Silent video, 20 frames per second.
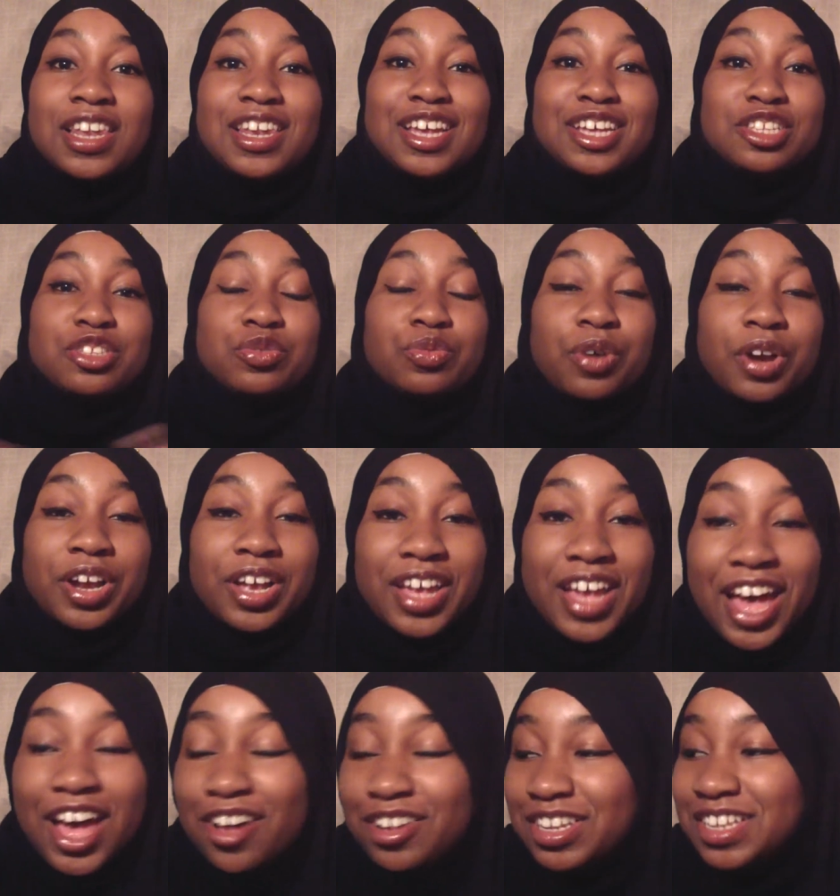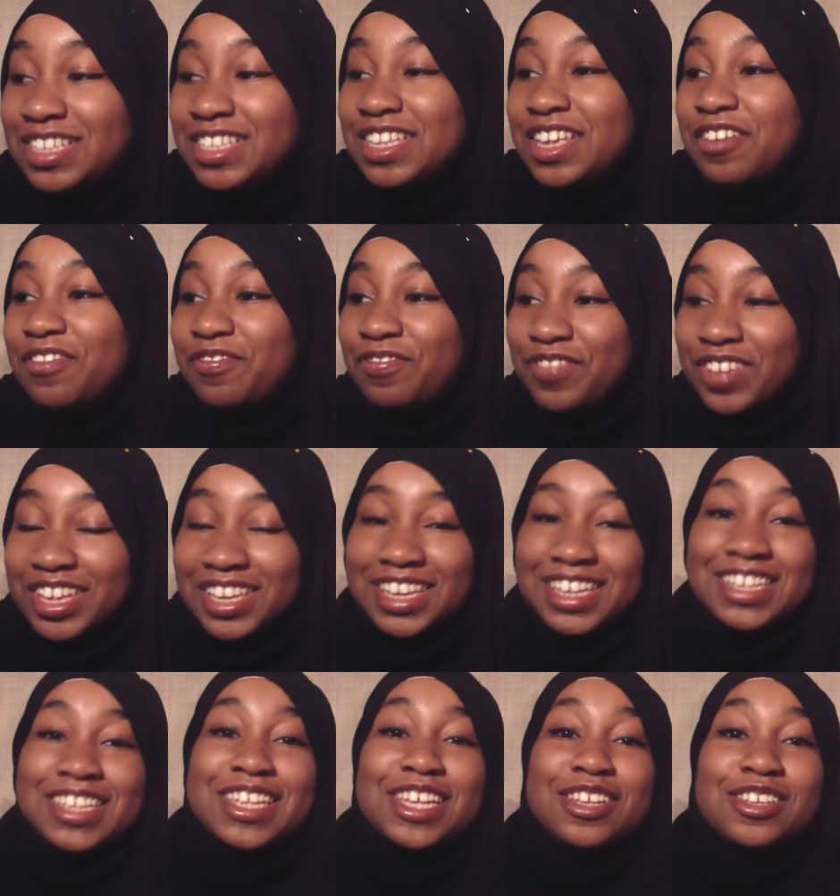Let's work out, let's get fit,
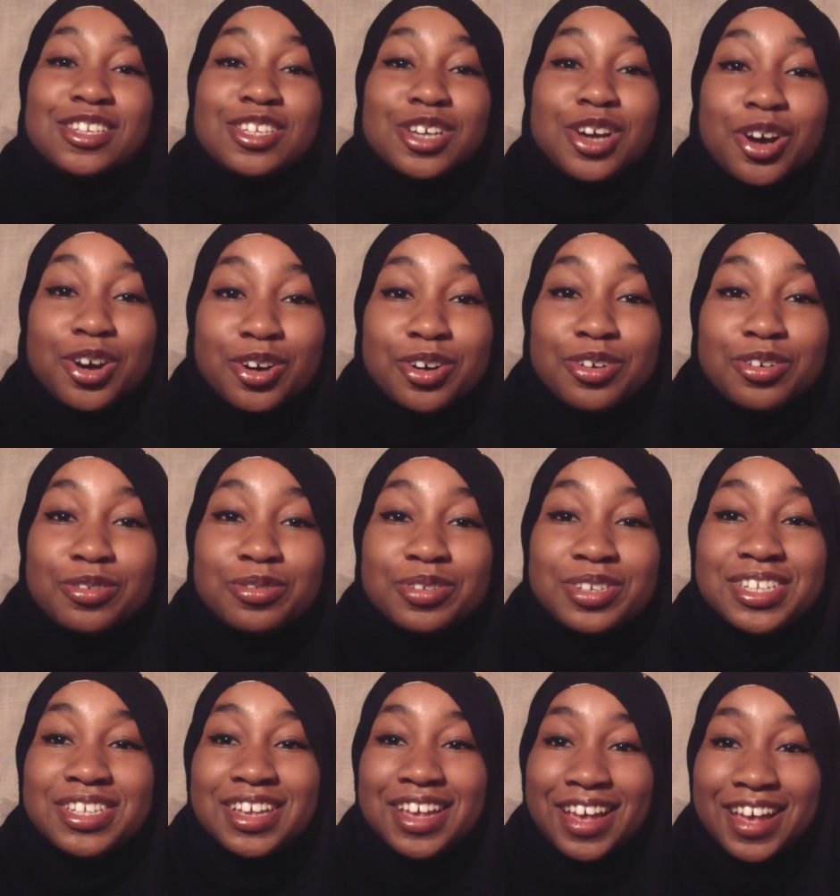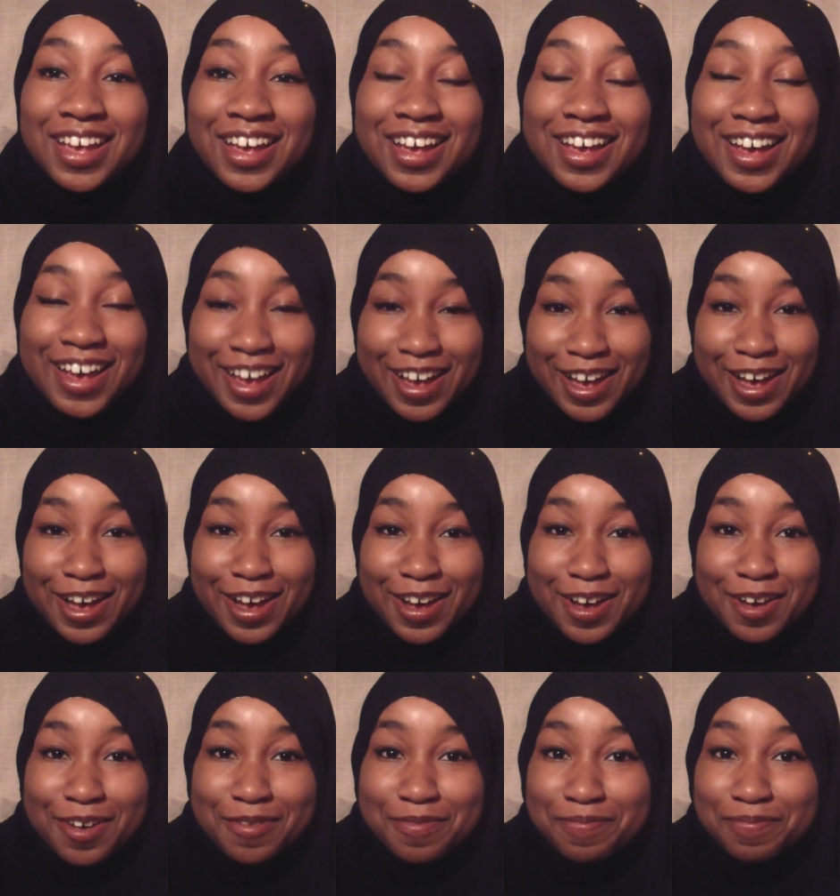let's get toned.
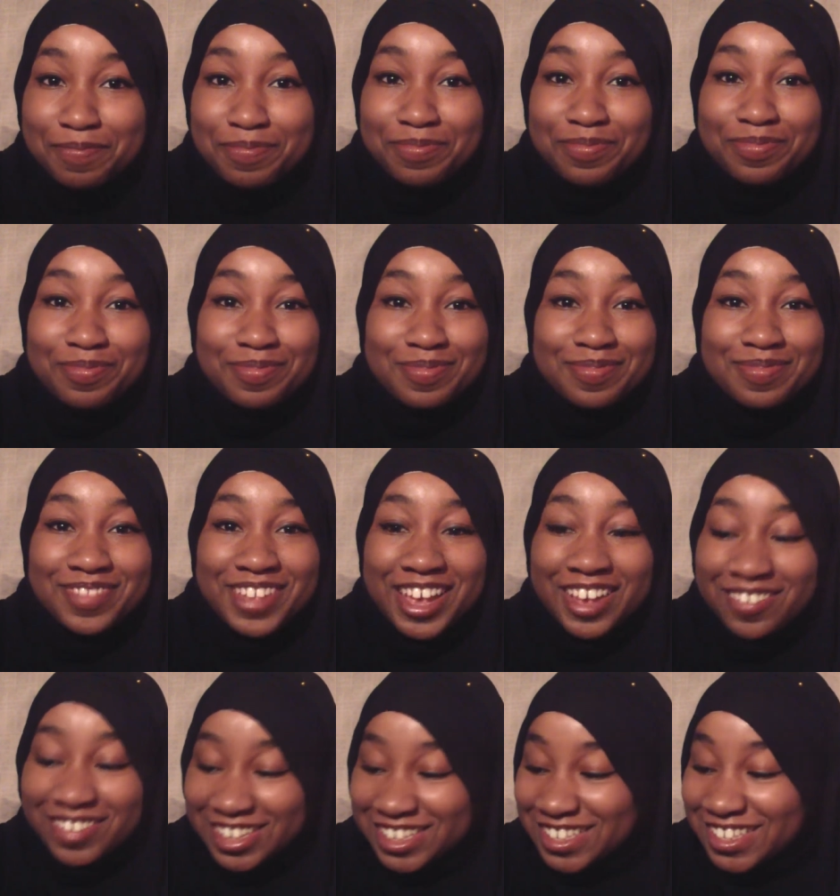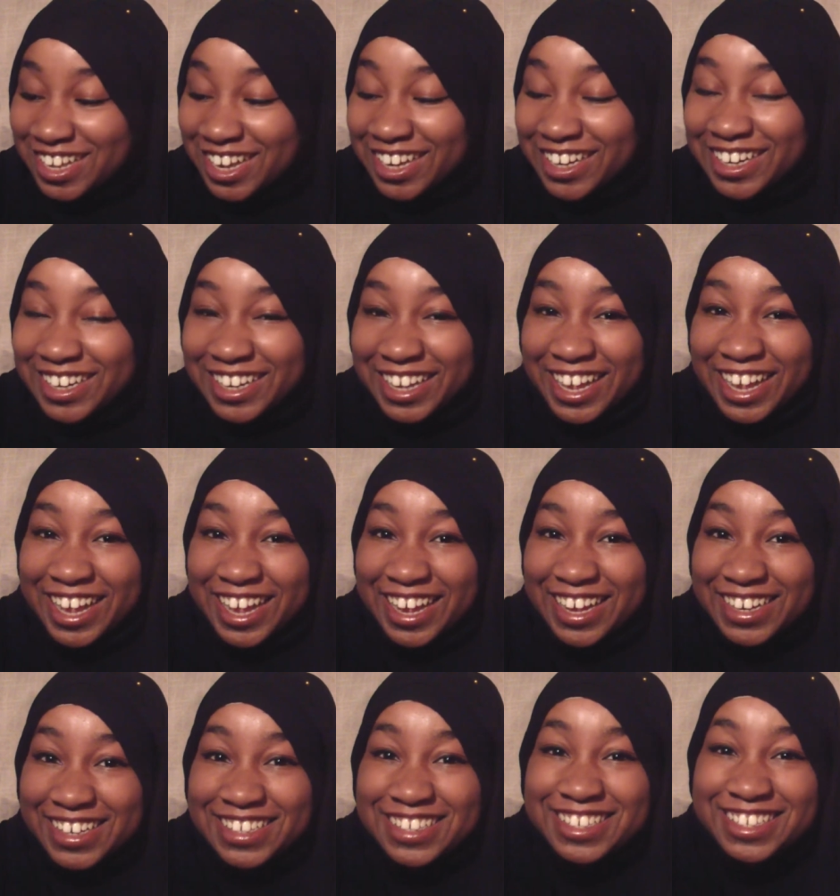I'm excited,
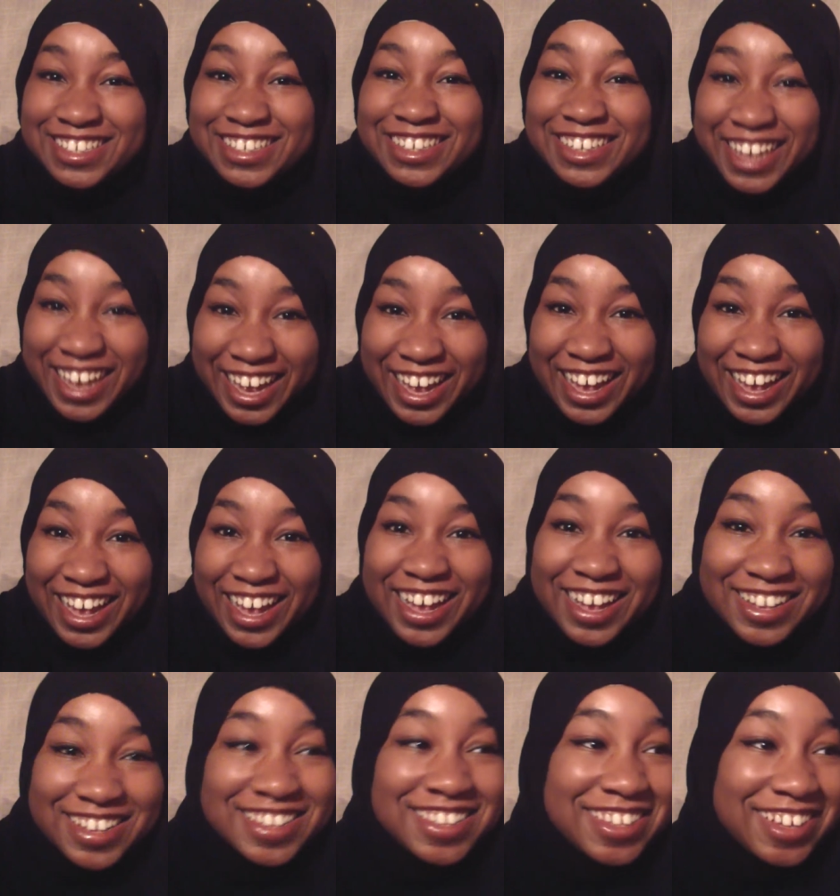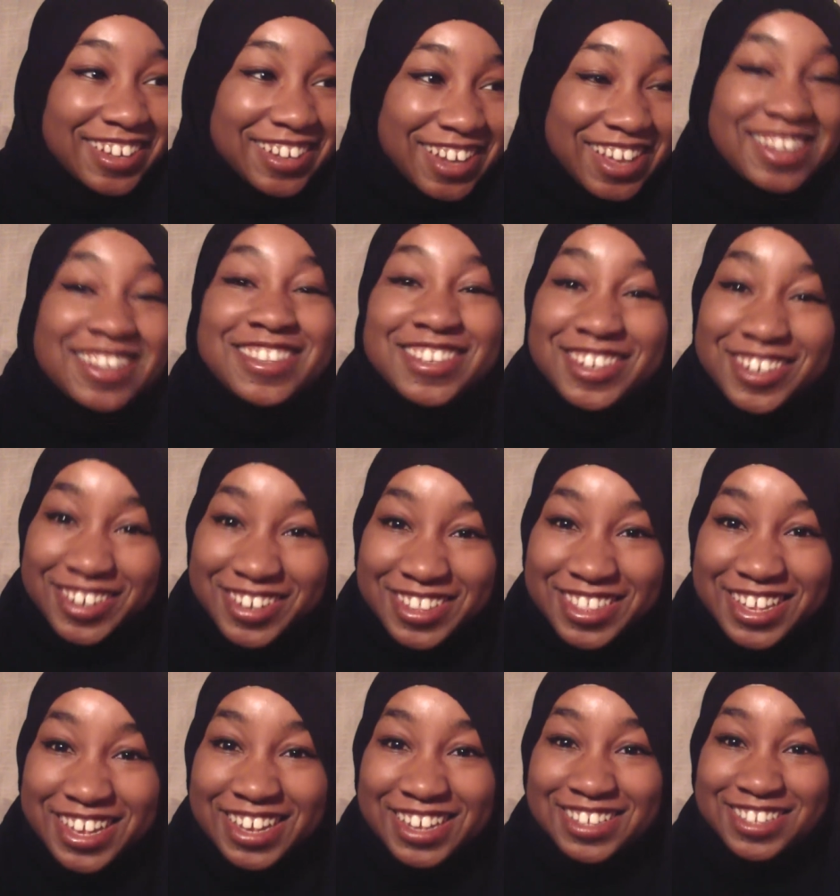guys. Yeah, so let's do
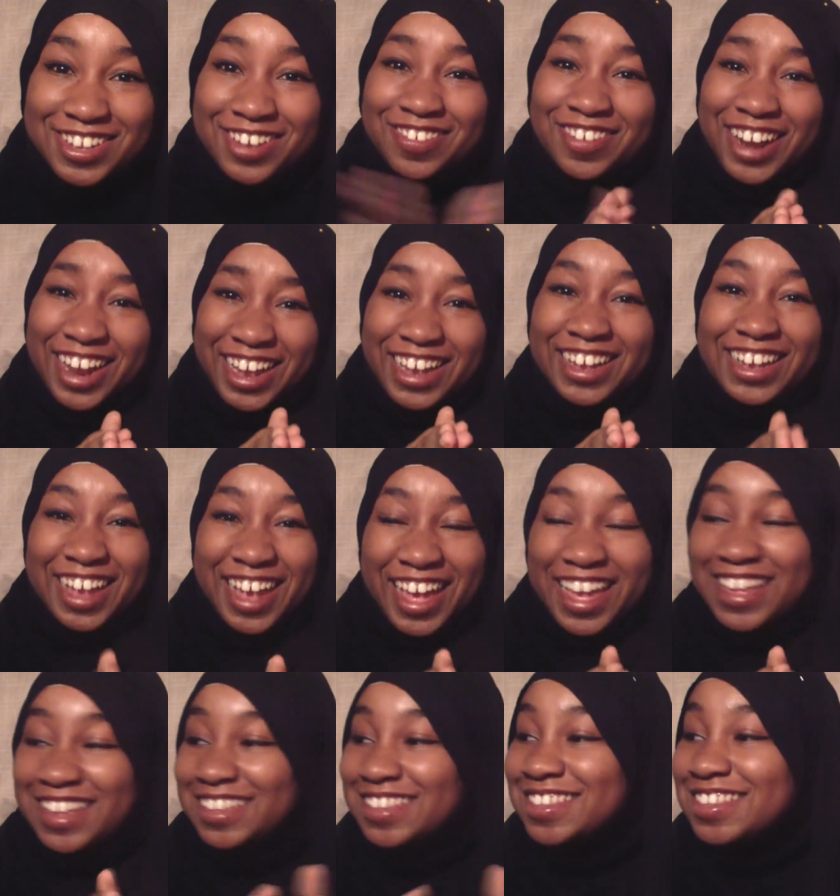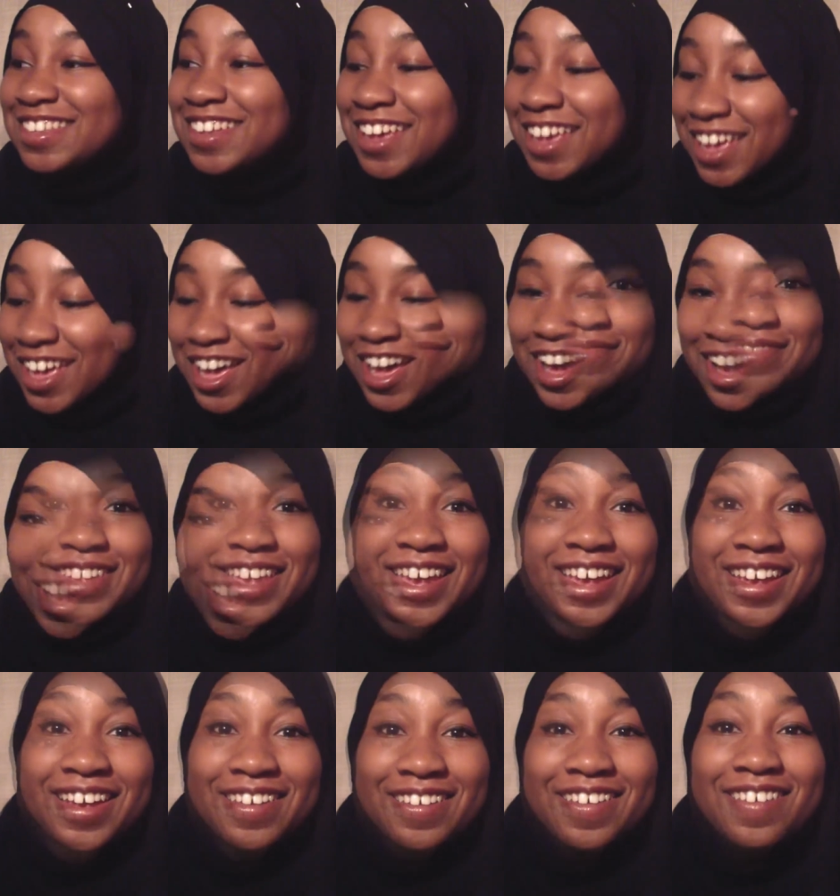this. All right, yes.
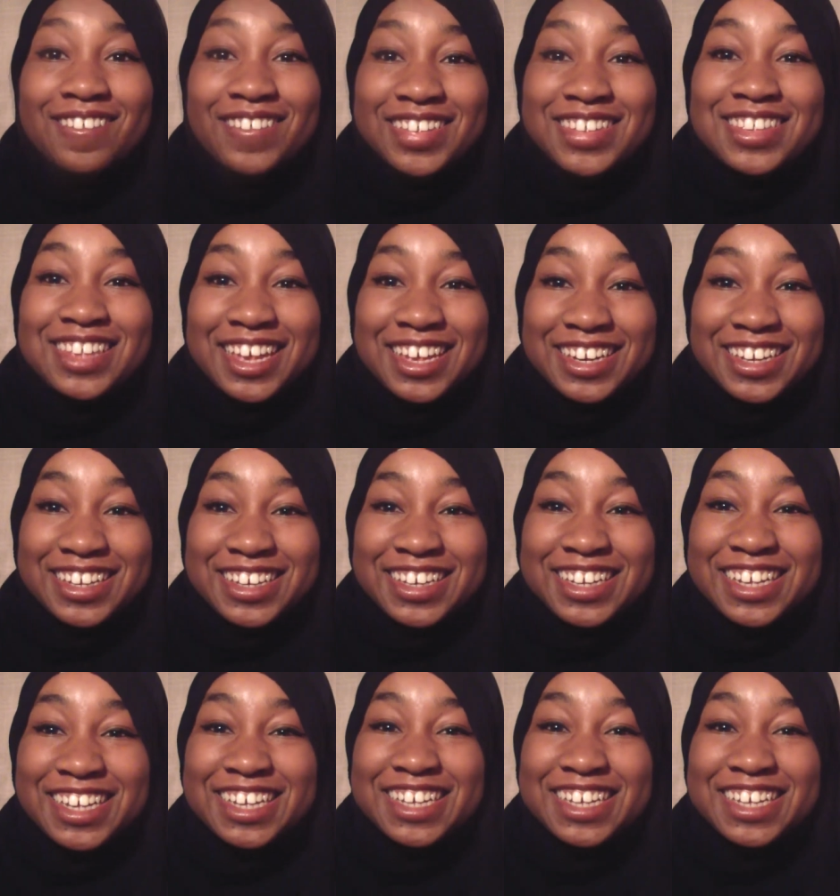Yeah, I'm excited.